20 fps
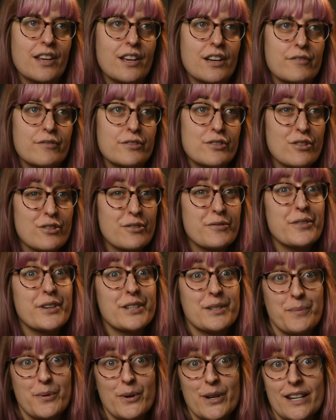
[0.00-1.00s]
Photography
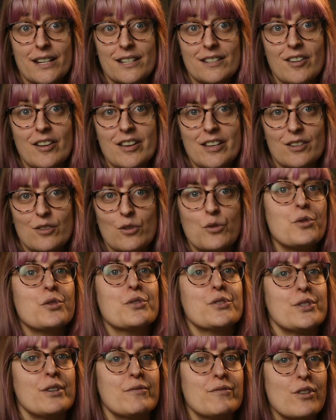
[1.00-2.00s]
is a pretty exciting
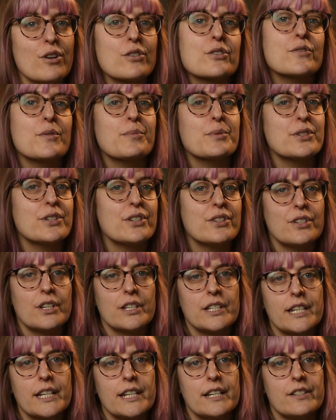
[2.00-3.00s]
course. You have lots of
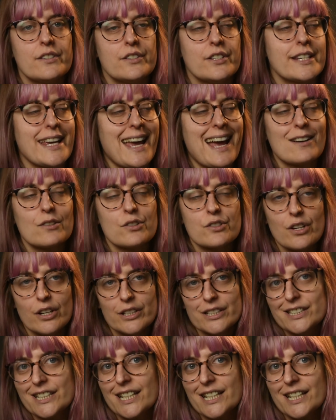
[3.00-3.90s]
opportunities to get outside of the